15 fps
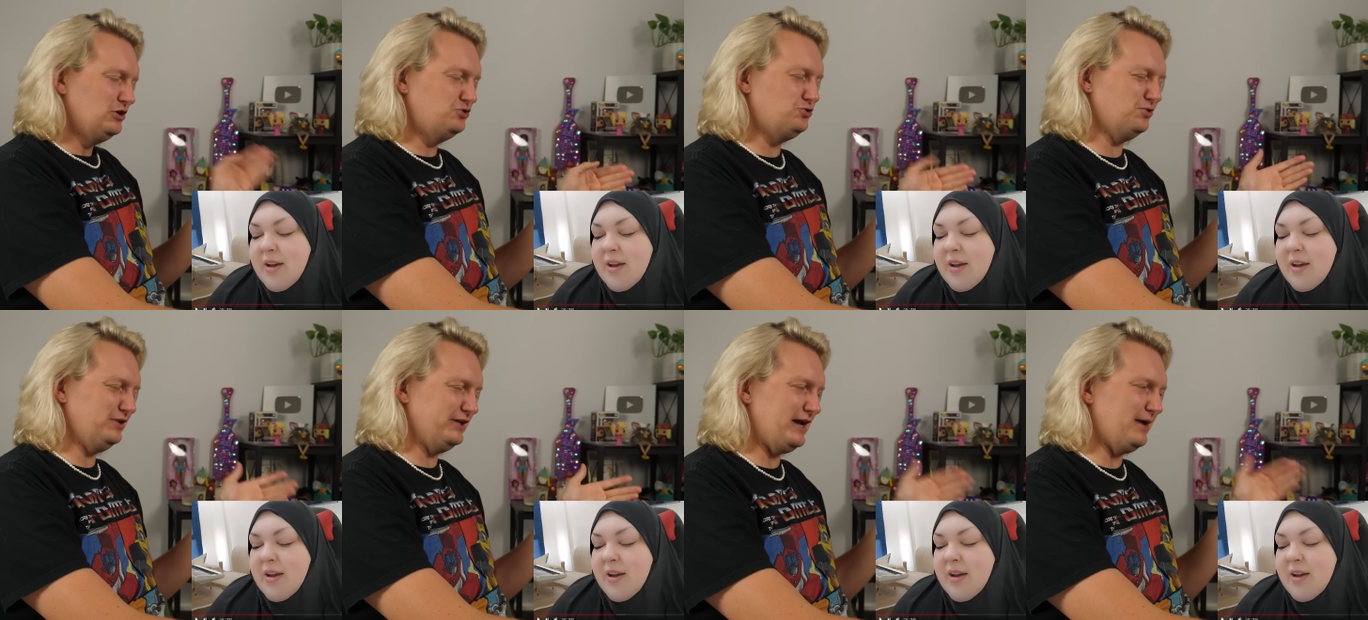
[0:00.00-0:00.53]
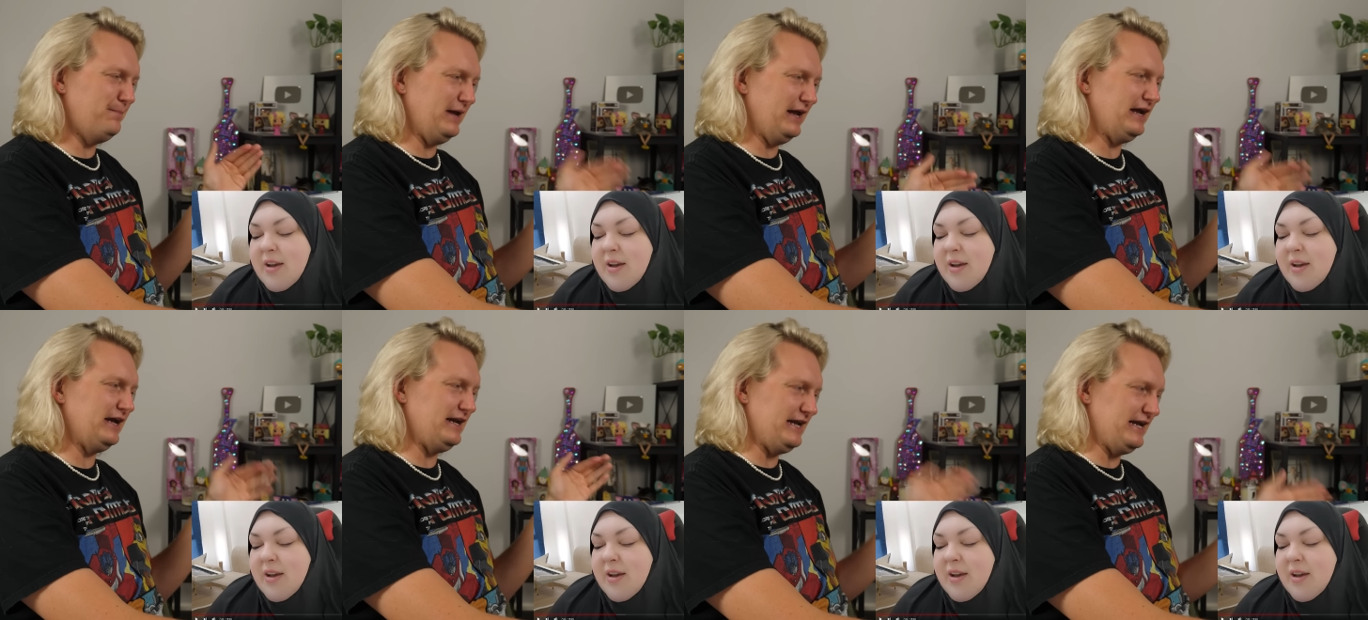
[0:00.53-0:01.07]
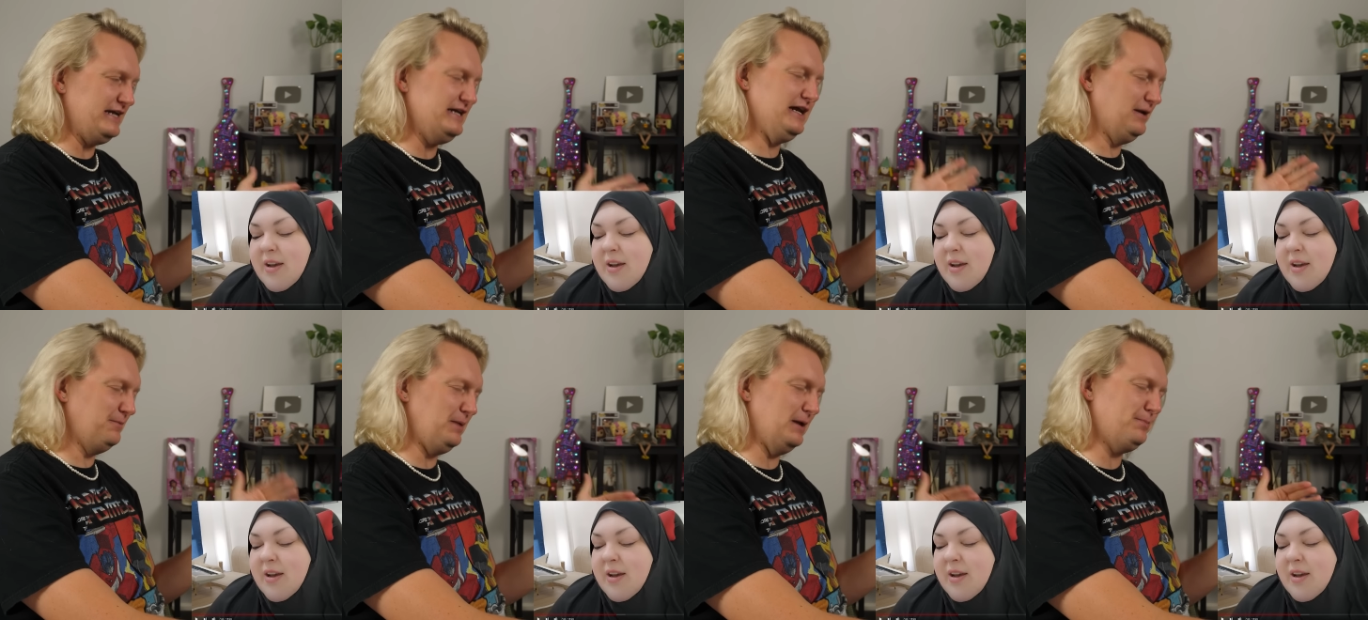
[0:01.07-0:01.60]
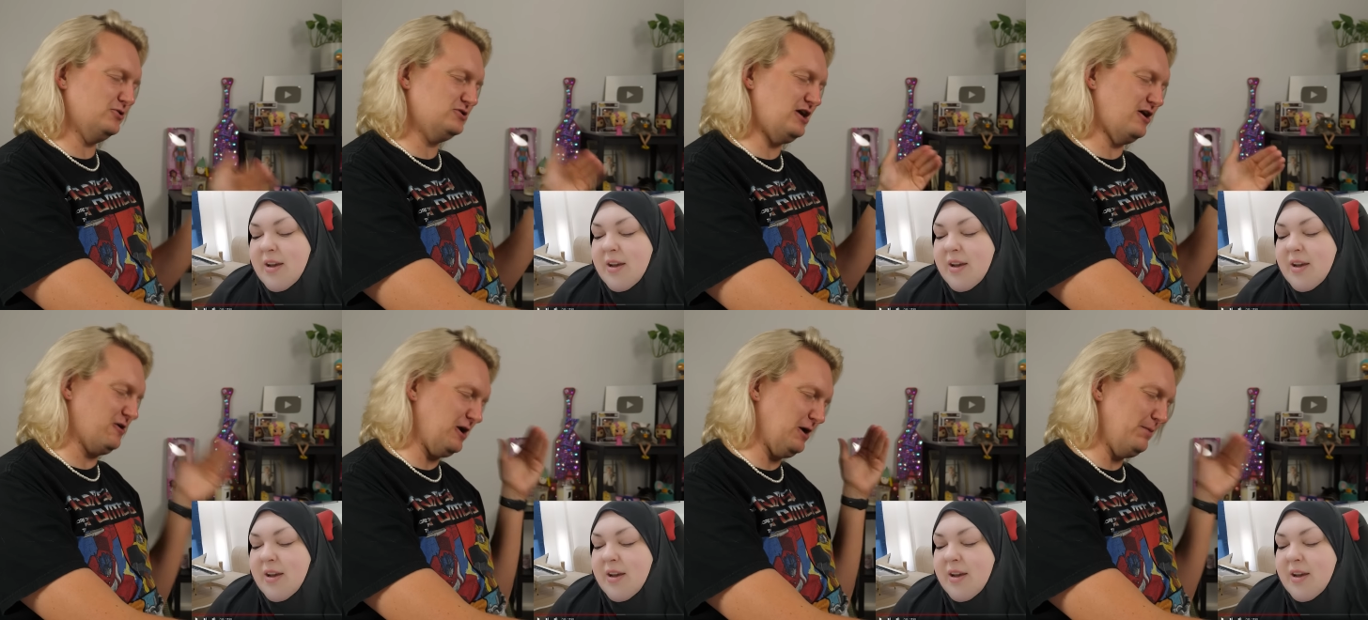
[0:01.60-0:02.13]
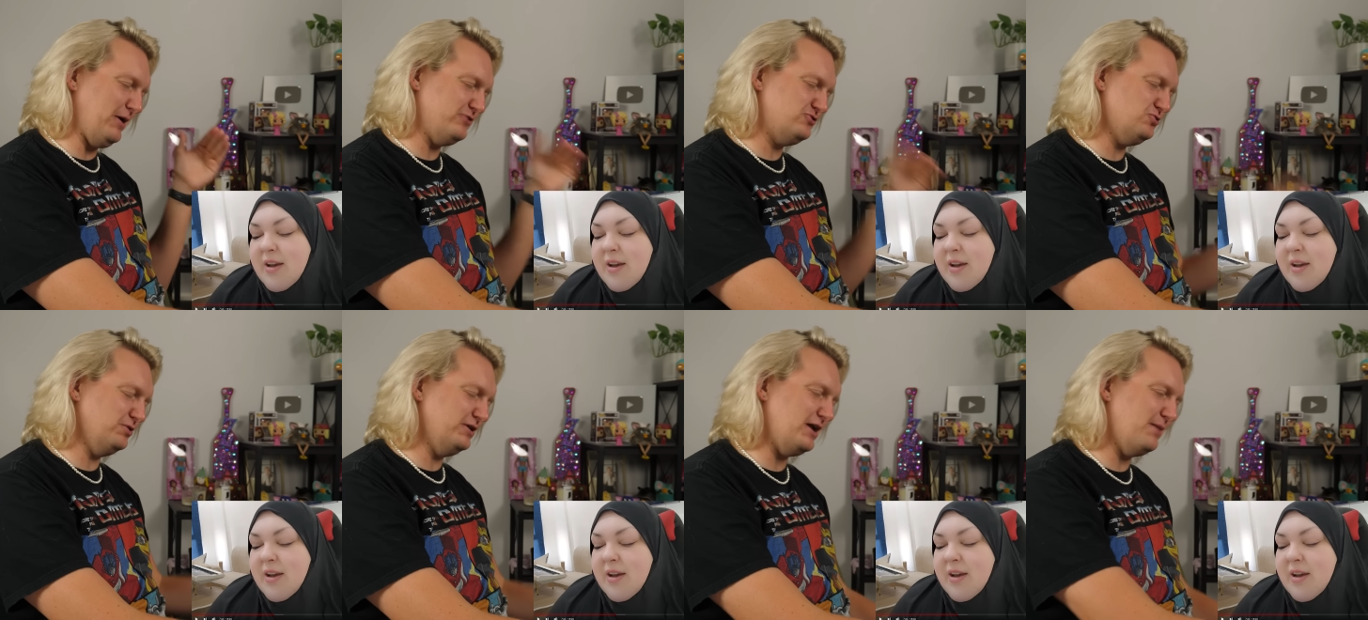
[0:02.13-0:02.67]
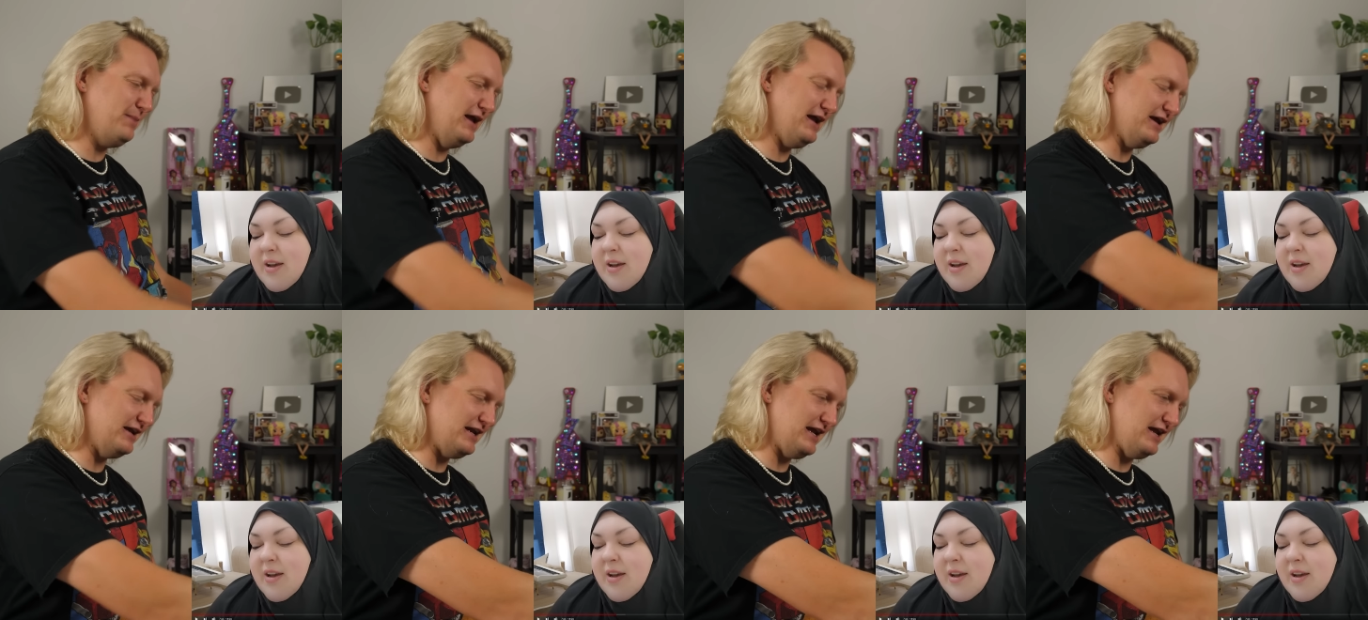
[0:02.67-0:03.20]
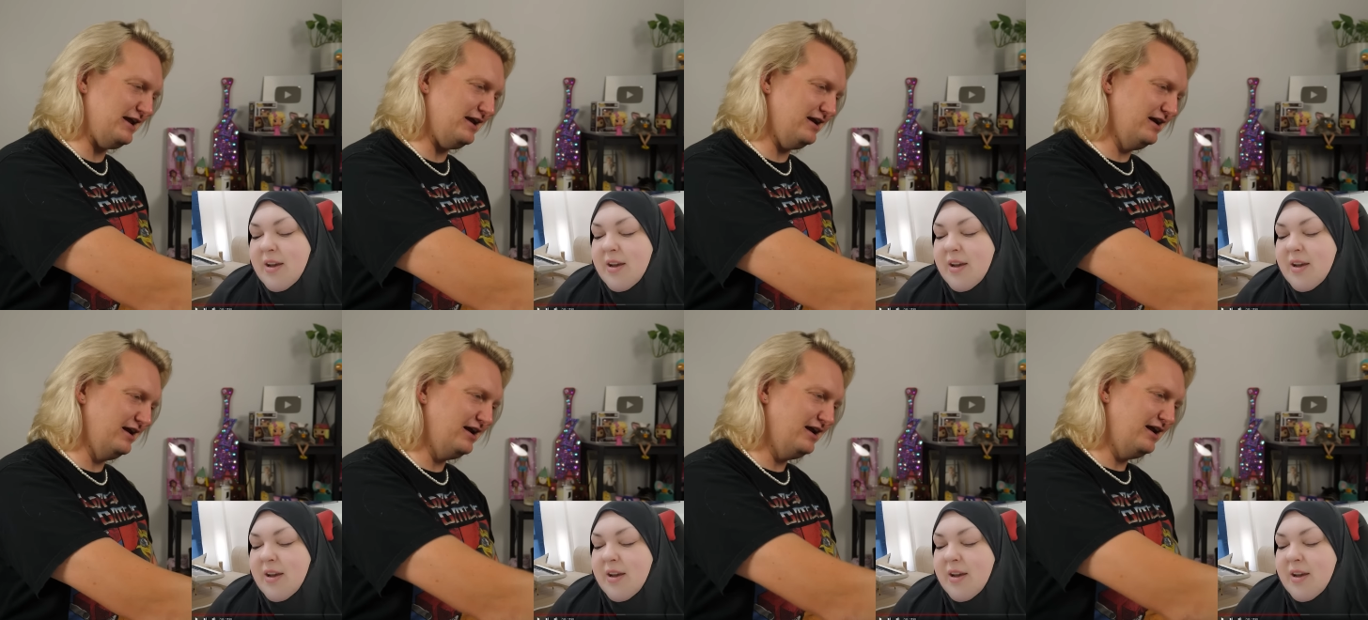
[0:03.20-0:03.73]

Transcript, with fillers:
Speaker 1: Julia being in heat and people talking about Julia being in heat?